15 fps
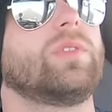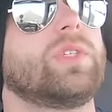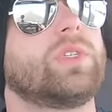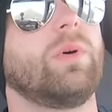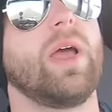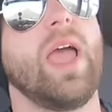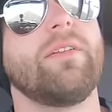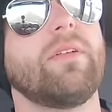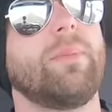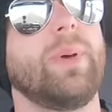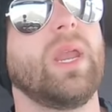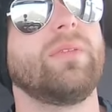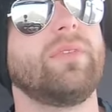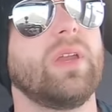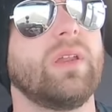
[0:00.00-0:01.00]
so i have a
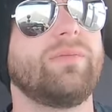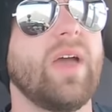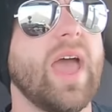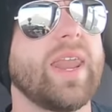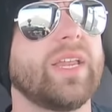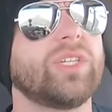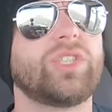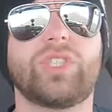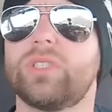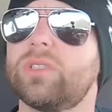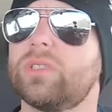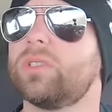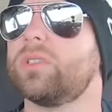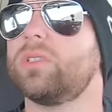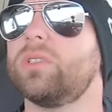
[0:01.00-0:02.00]
bit of an advantage
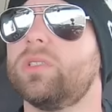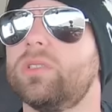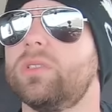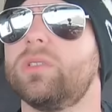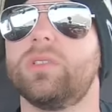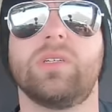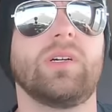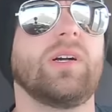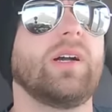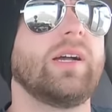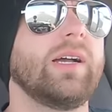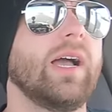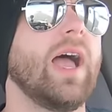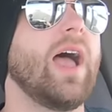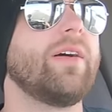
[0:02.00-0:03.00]

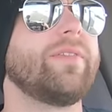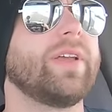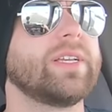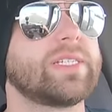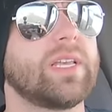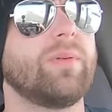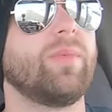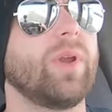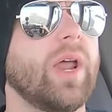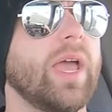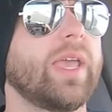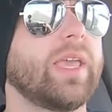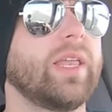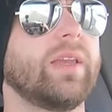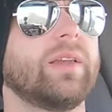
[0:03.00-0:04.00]
having someone
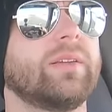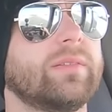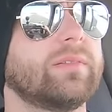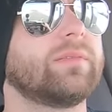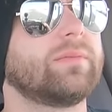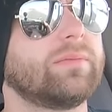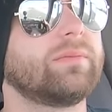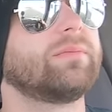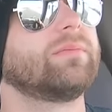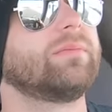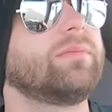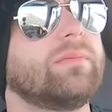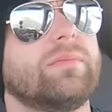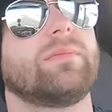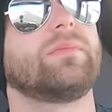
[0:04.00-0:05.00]
i can
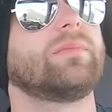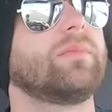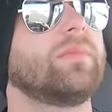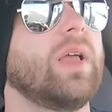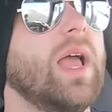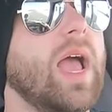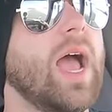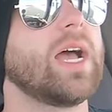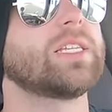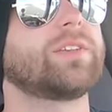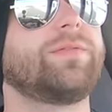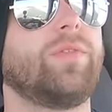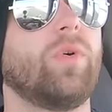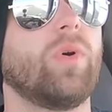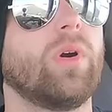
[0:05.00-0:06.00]

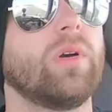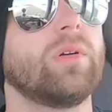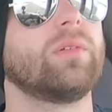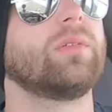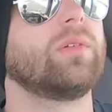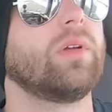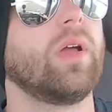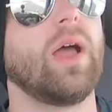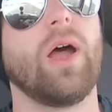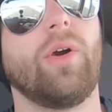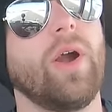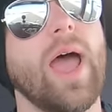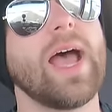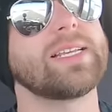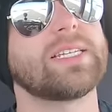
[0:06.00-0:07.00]
ask for uh,
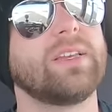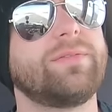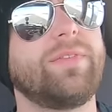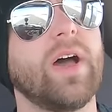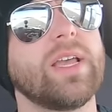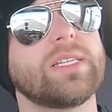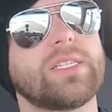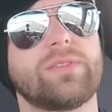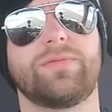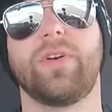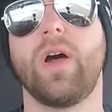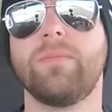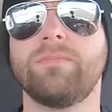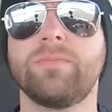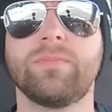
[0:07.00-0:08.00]
or ask advice
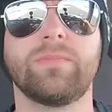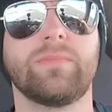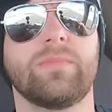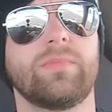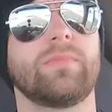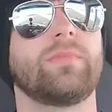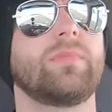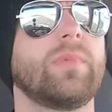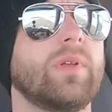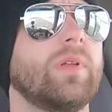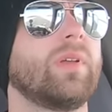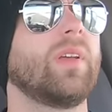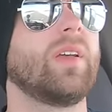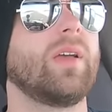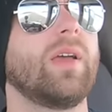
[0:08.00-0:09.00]
from
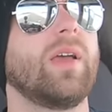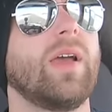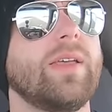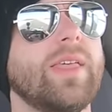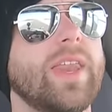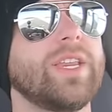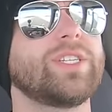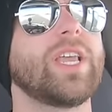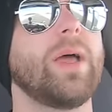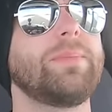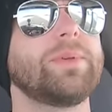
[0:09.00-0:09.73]
and then he just